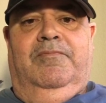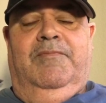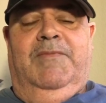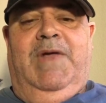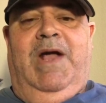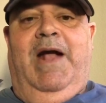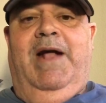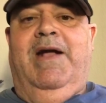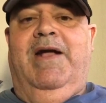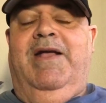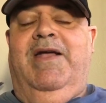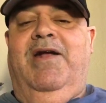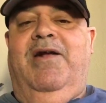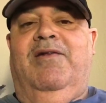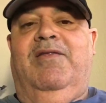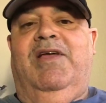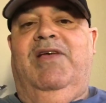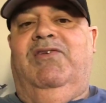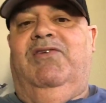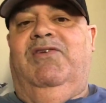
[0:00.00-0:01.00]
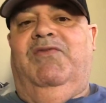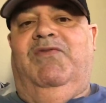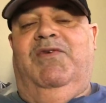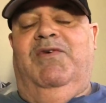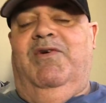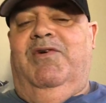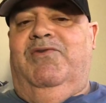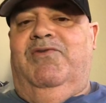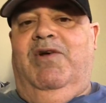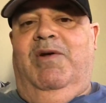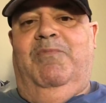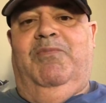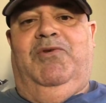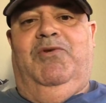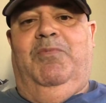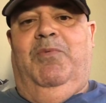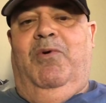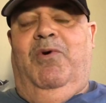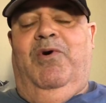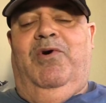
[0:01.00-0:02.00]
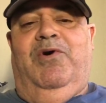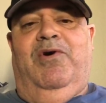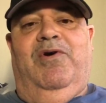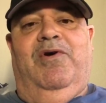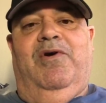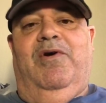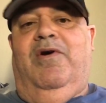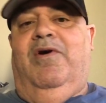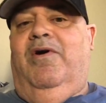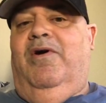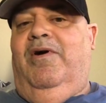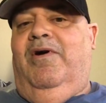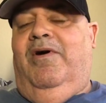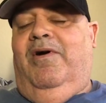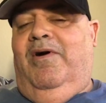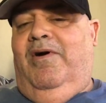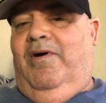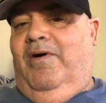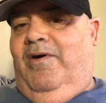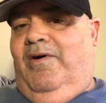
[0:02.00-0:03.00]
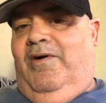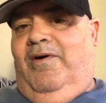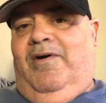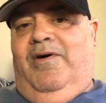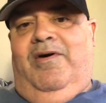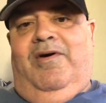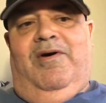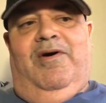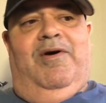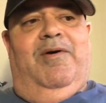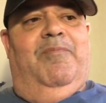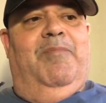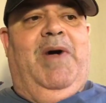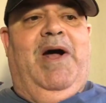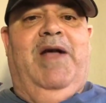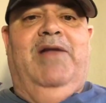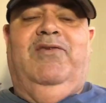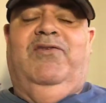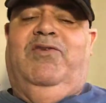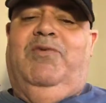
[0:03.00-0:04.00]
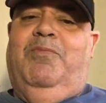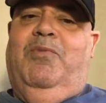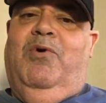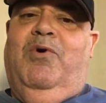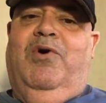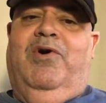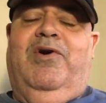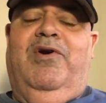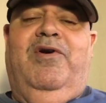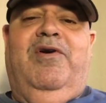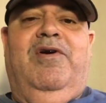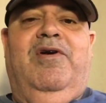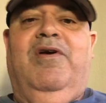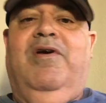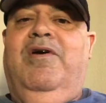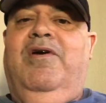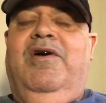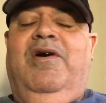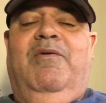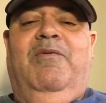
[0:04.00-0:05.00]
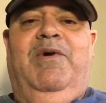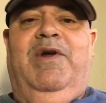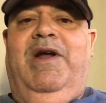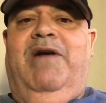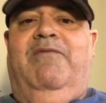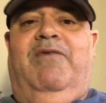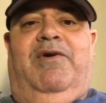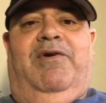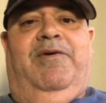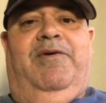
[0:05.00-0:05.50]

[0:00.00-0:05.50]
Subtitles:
I could care less if you're a Trump supporter or a Biden supporter, whatever.